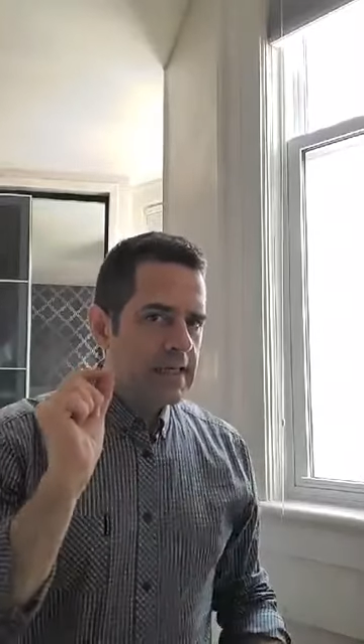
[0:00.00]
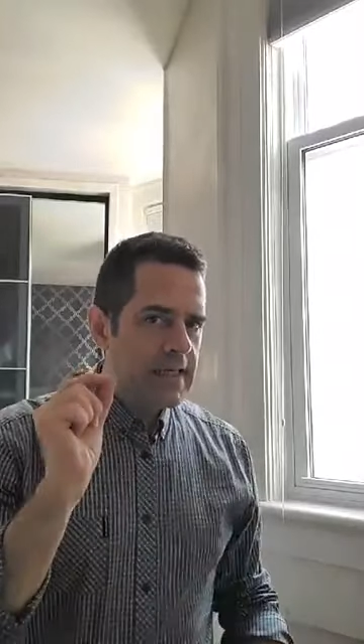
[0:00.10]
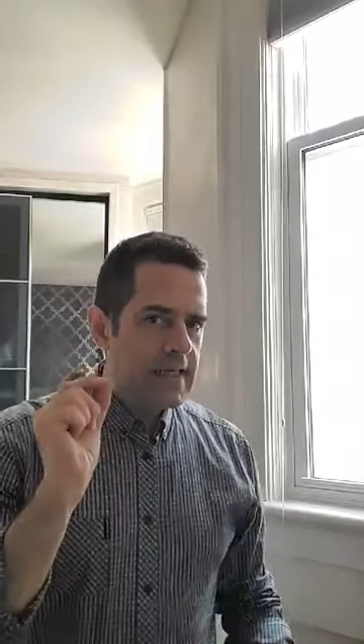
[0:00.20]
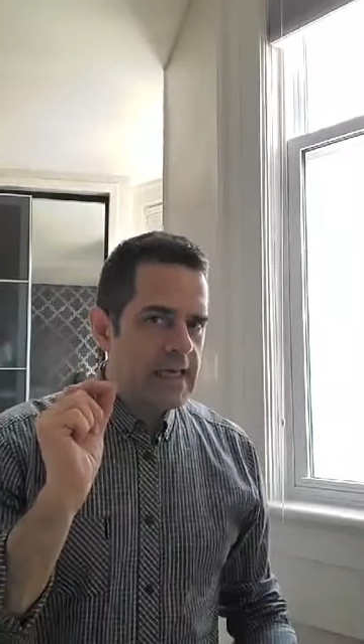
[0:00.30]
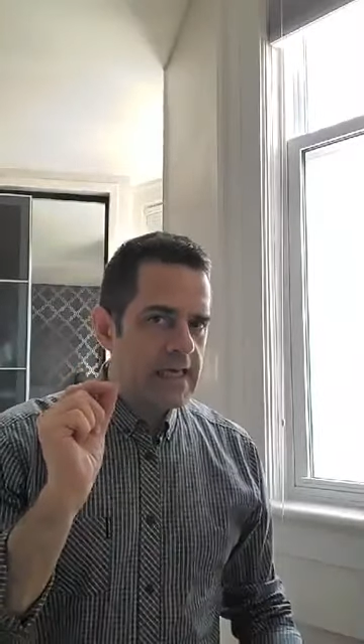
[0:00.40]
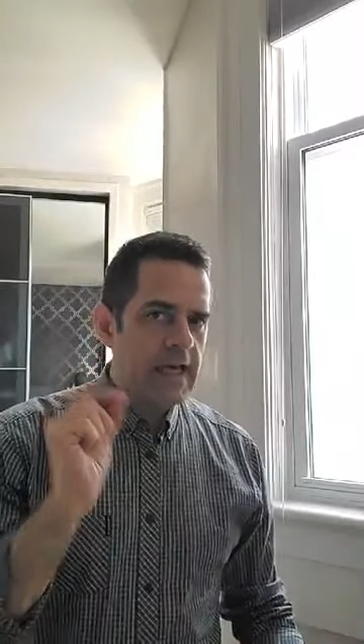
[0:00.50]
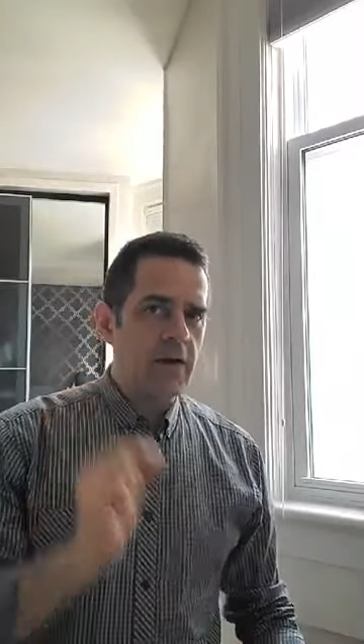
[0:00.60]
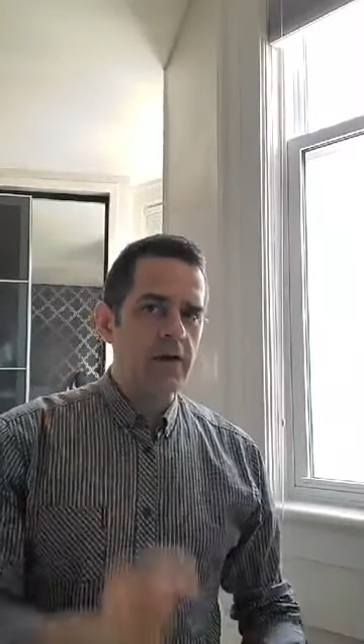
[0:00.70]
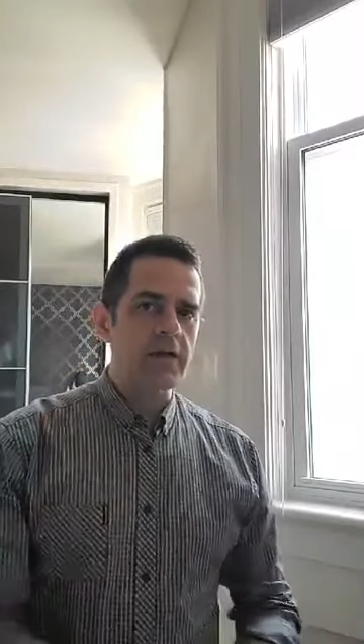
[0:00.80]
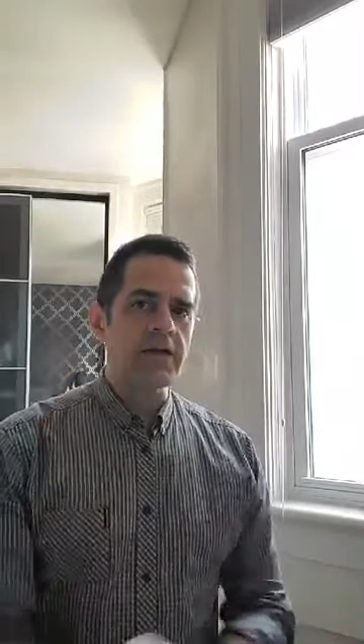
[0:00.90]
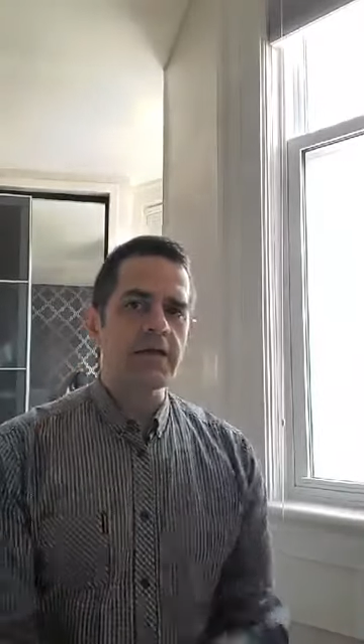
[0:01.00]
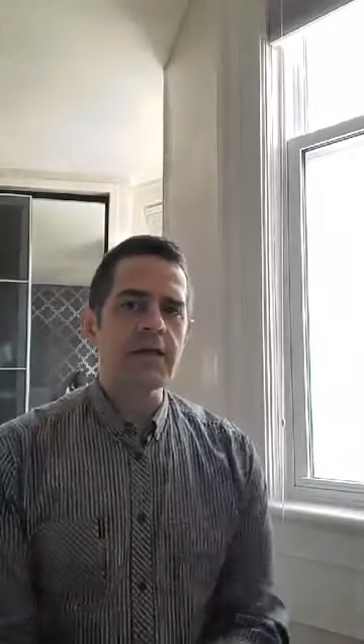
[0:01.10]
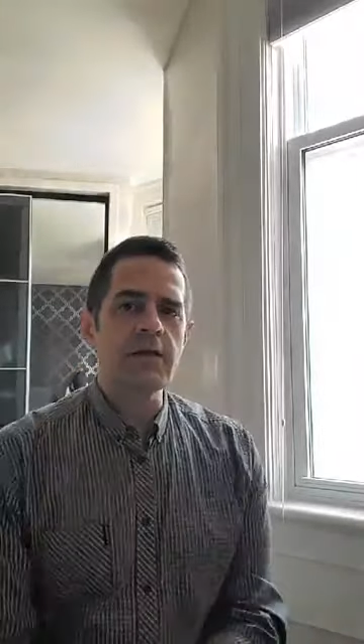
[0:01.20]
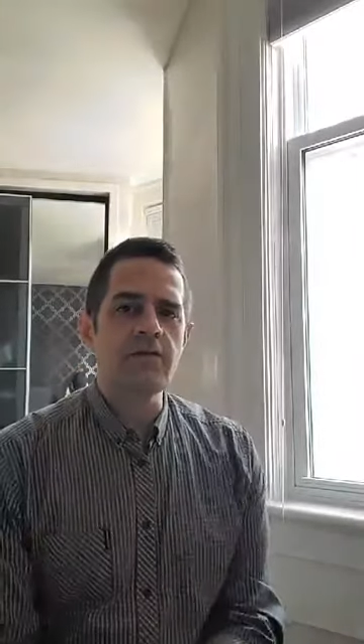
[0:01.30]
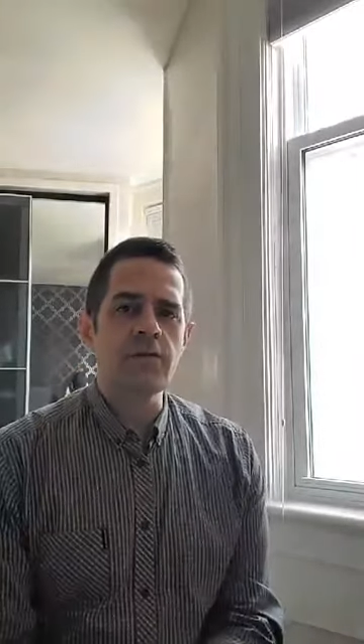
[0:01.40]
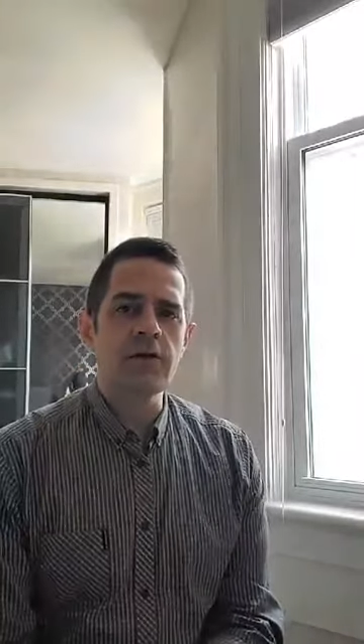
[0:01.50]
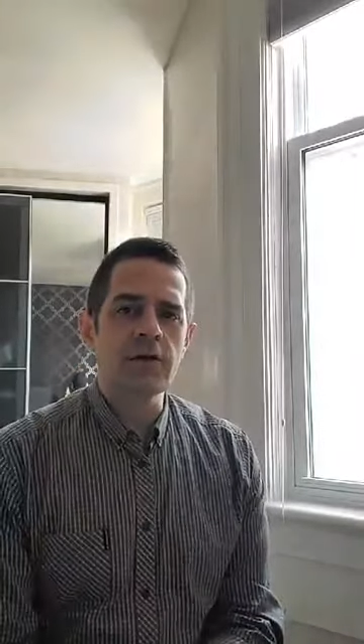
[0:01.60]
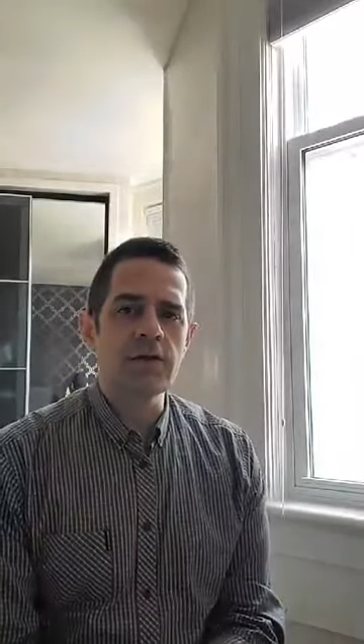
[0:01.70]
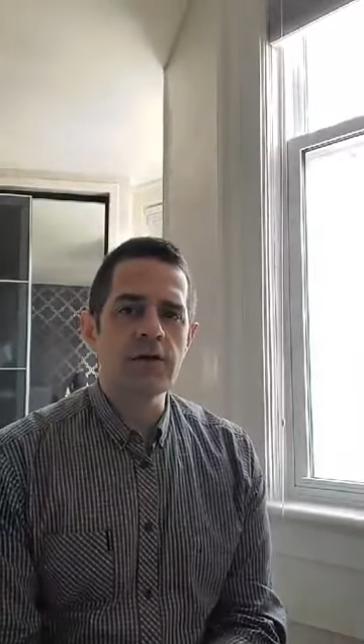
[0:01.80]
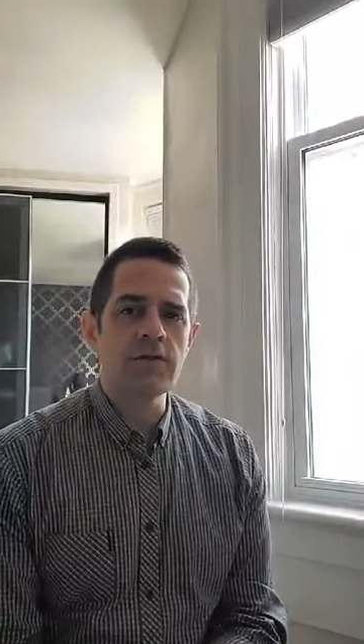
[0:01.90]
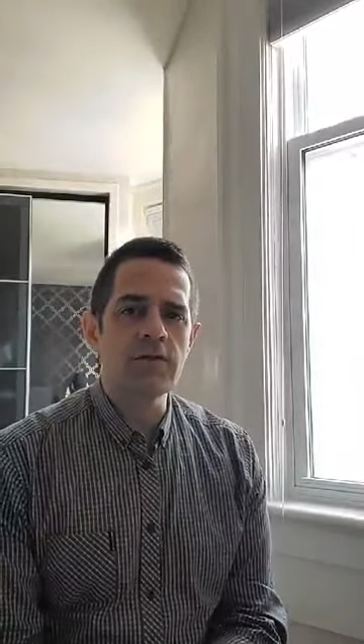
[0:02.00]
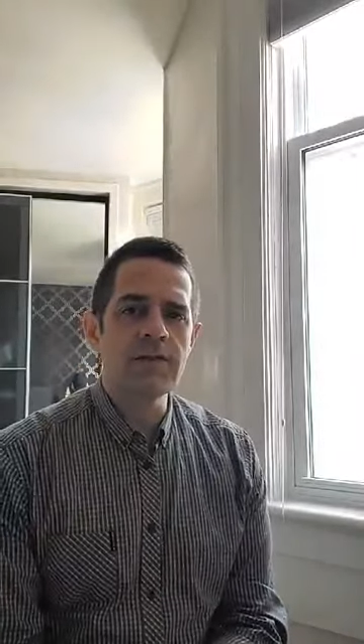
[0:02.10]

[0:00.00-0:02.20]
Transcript: Key area to think of when you're going to do